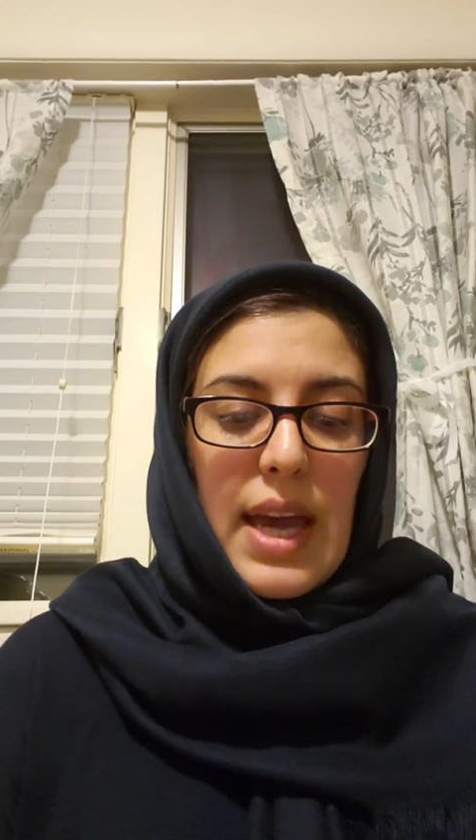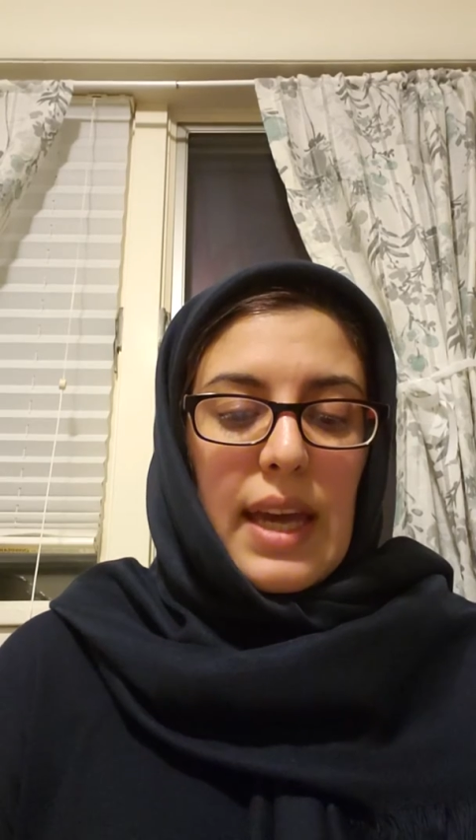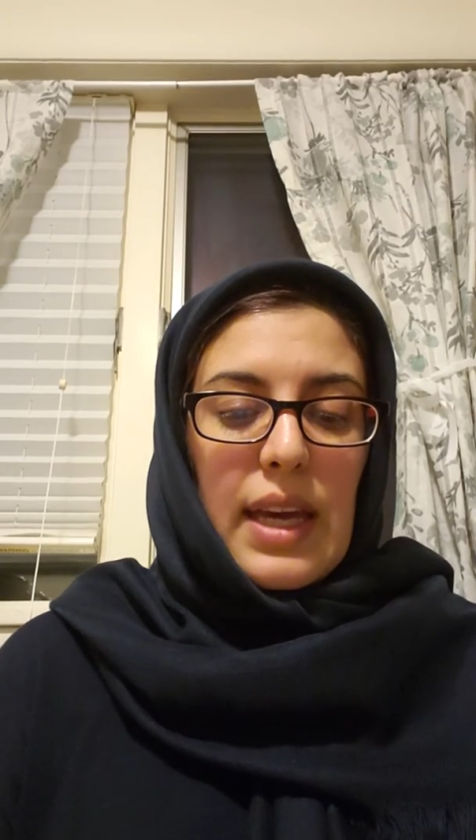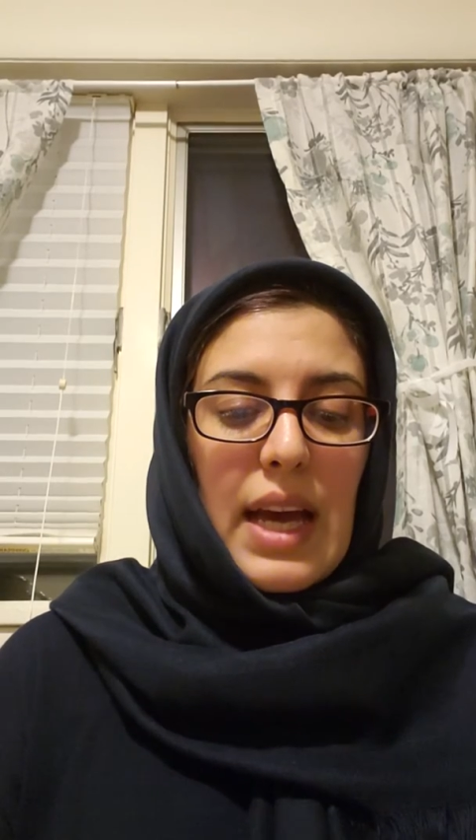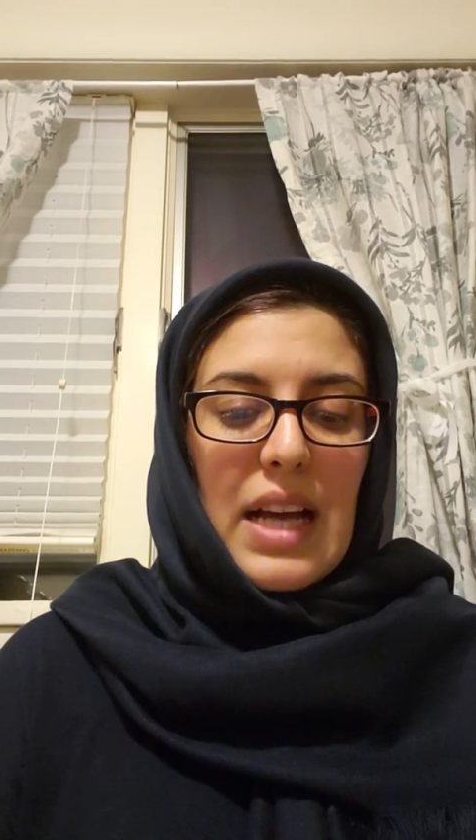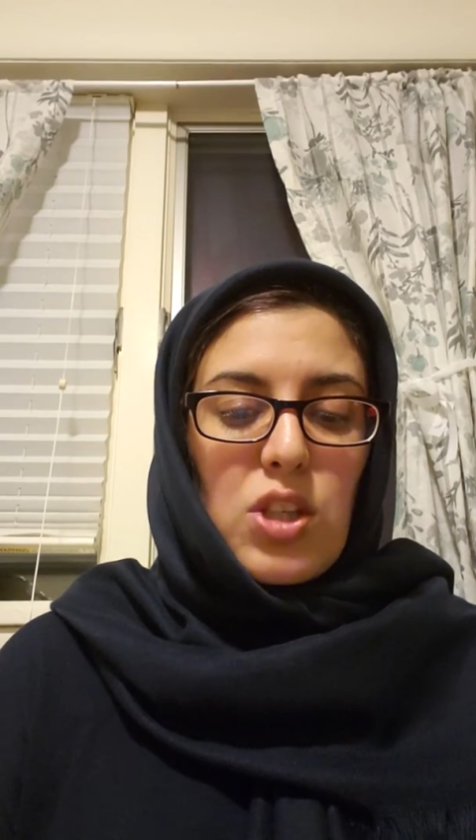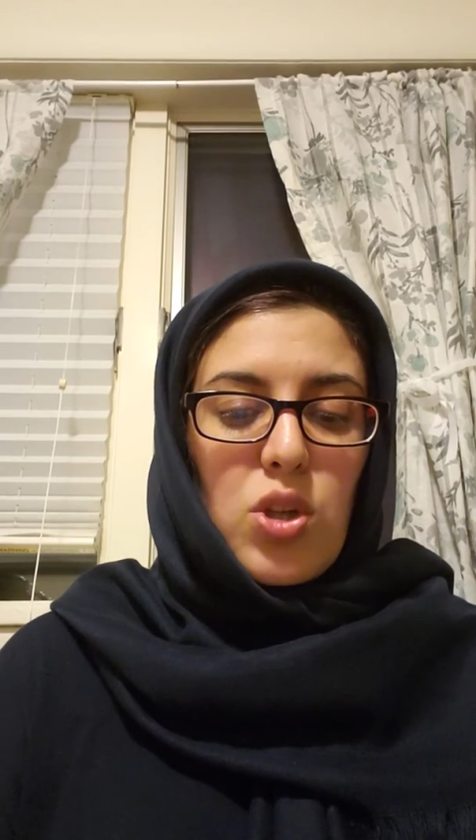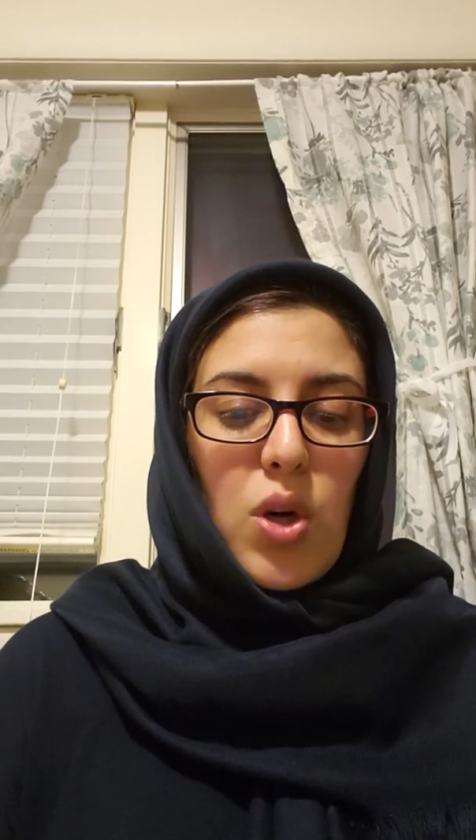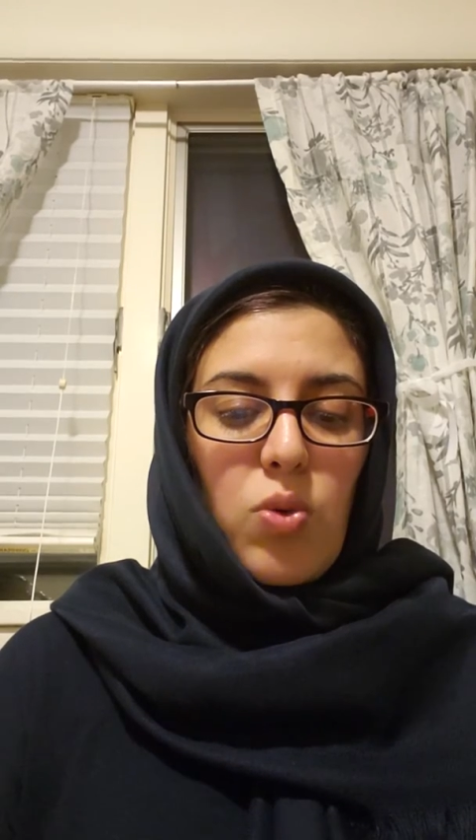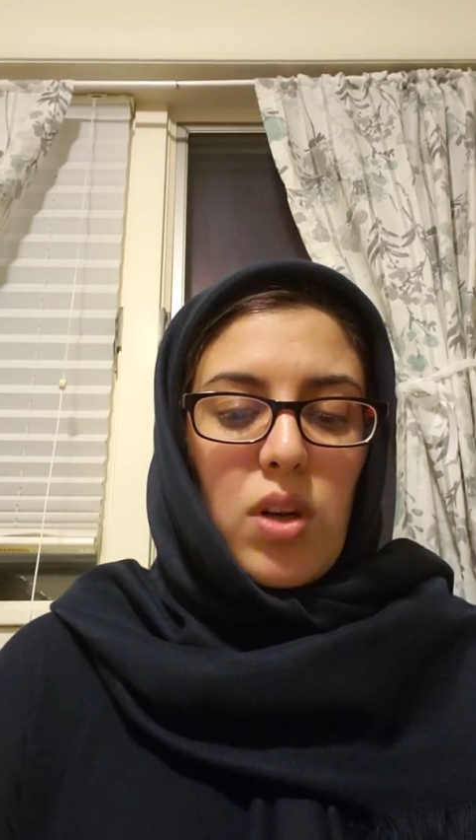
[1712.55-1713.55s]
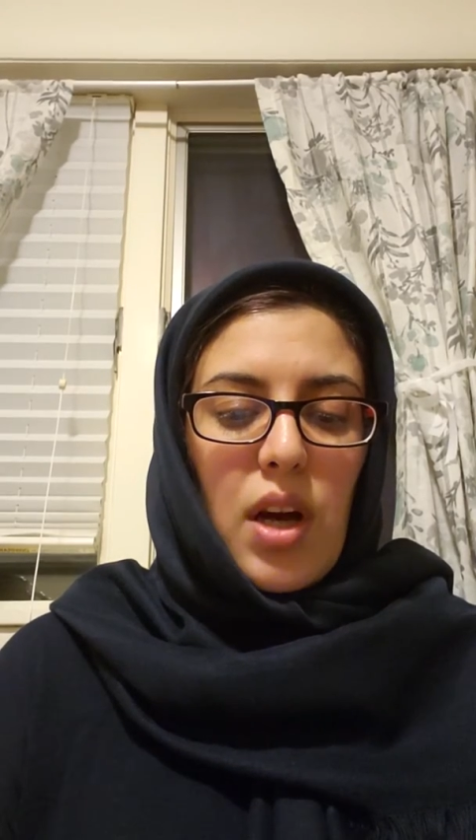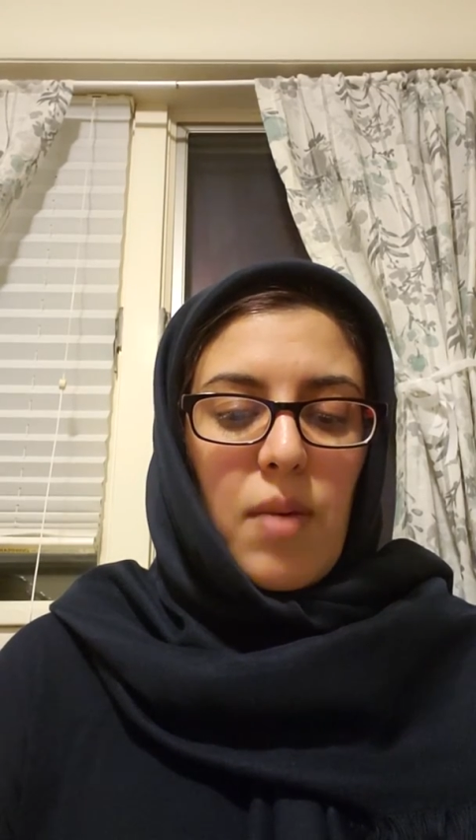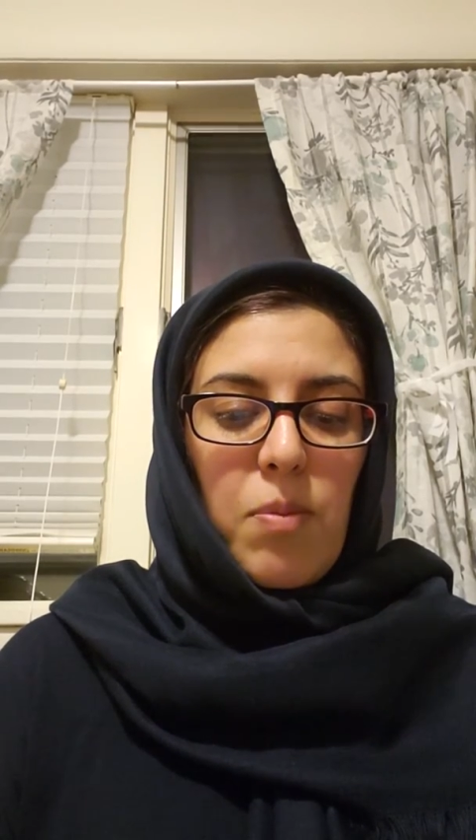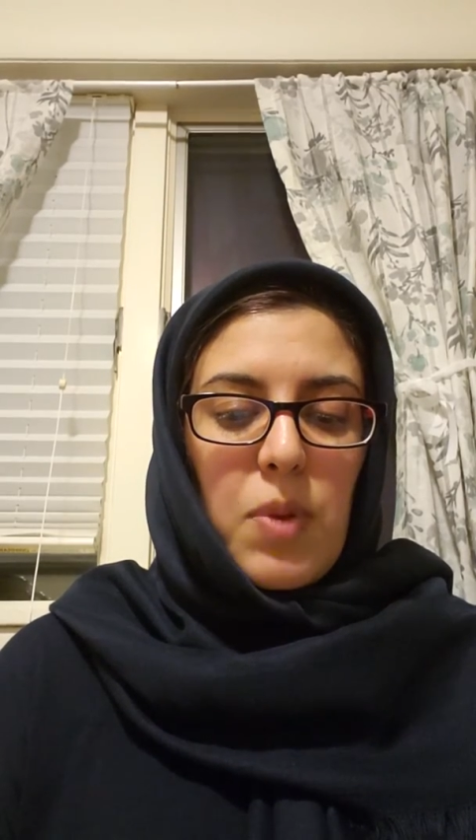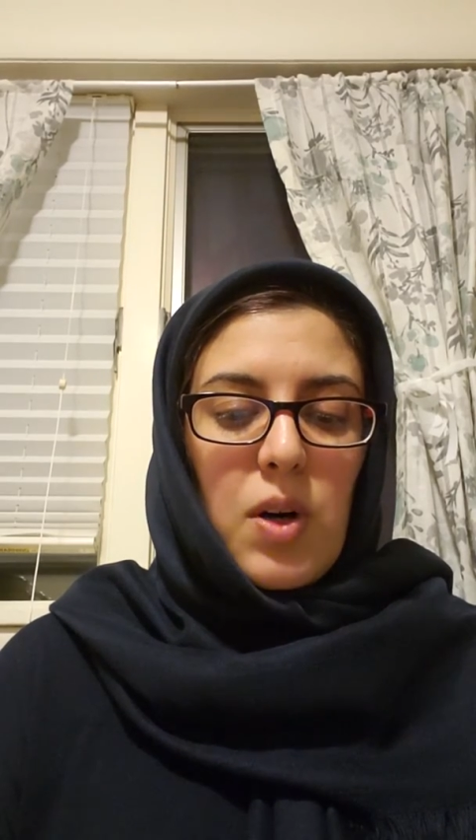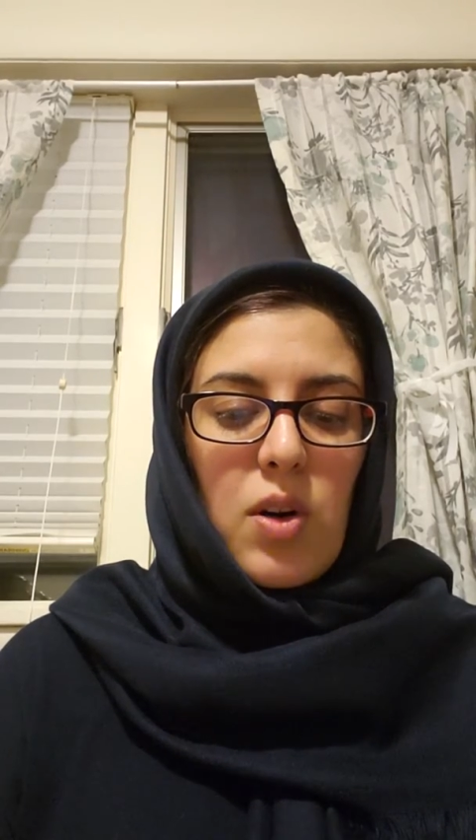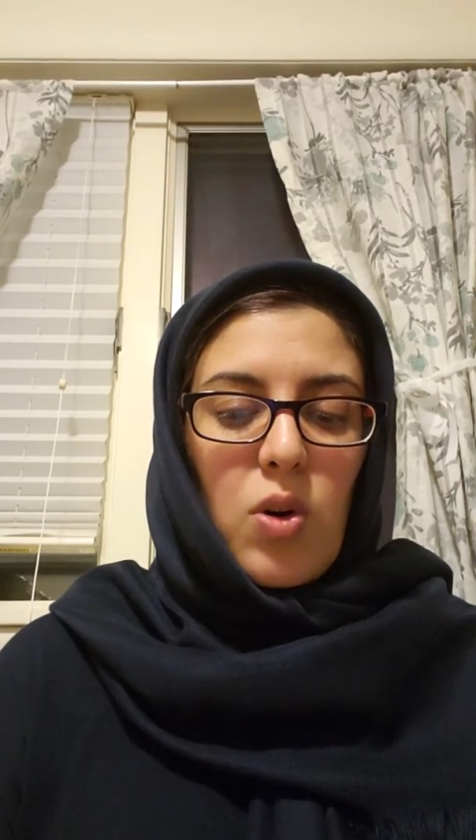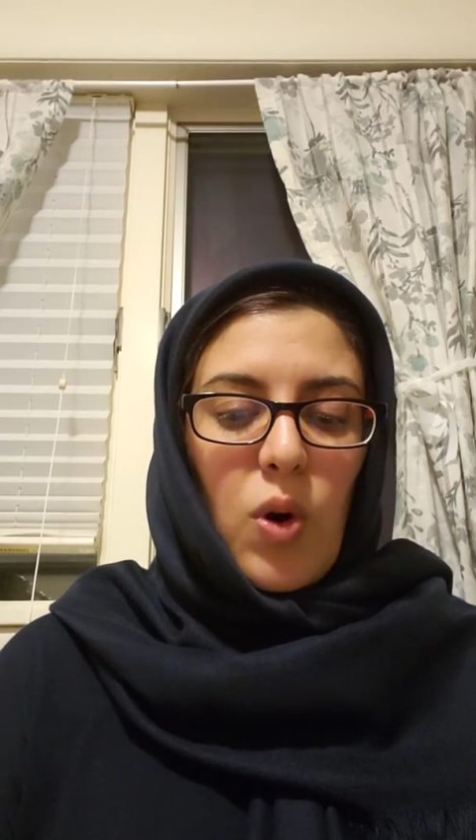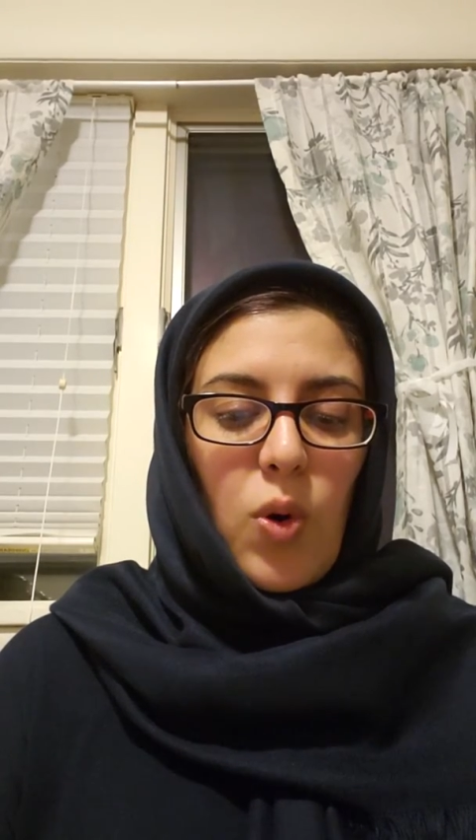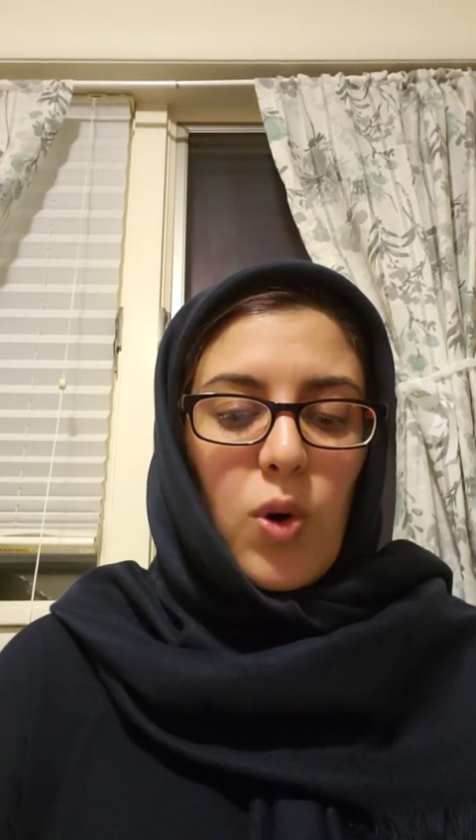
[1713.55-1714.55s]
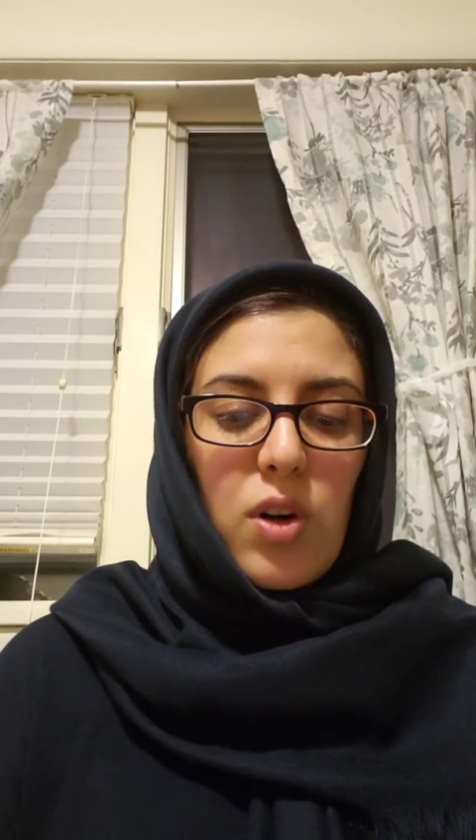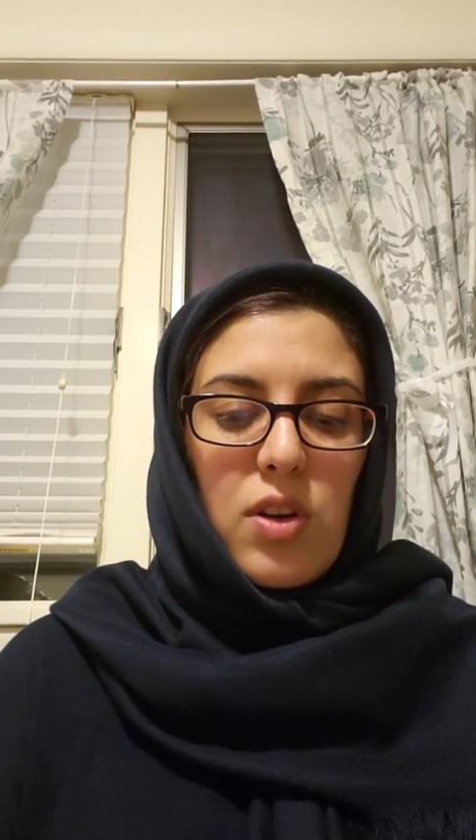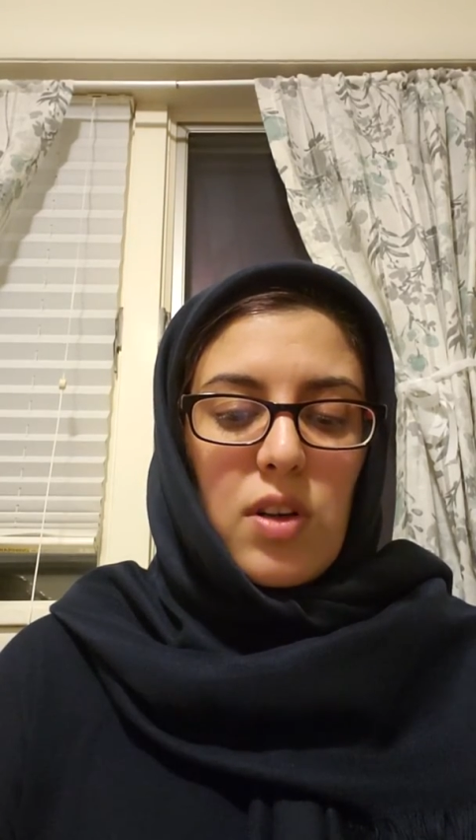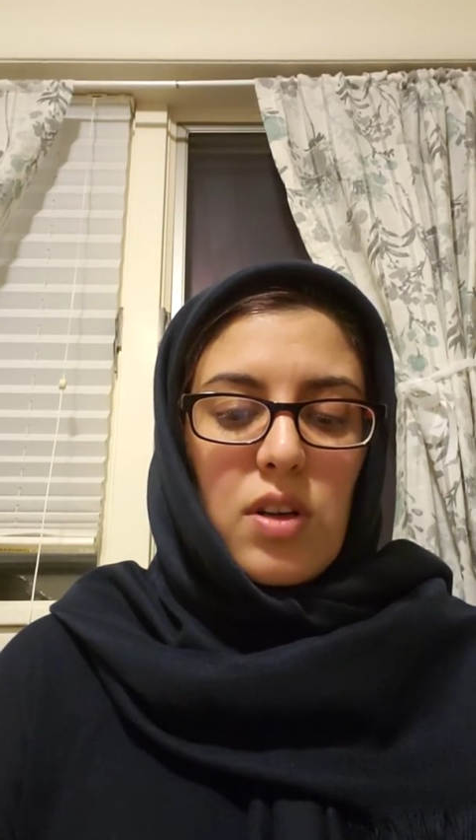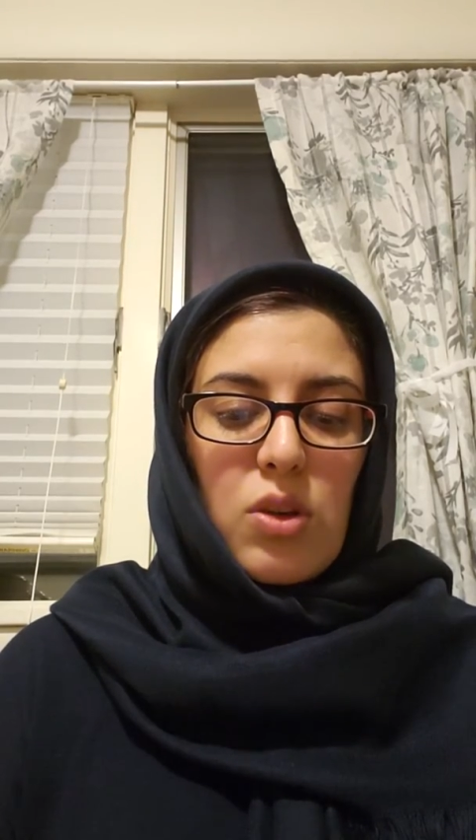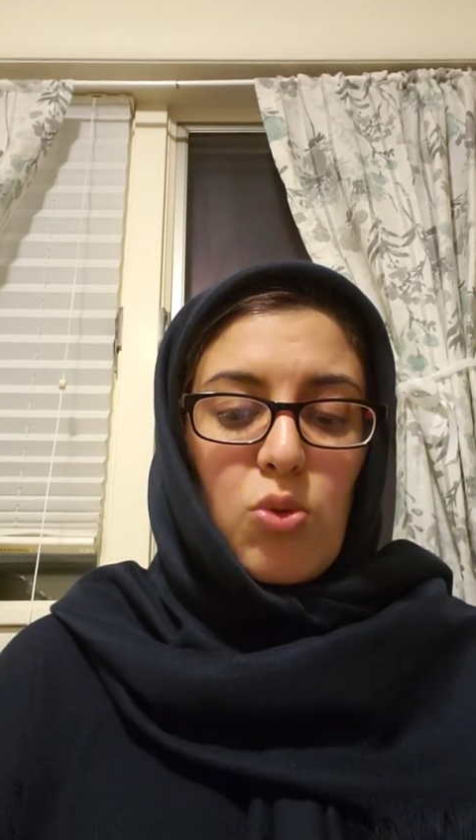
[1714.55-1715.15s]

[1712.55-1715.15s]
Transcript: he has no number, order,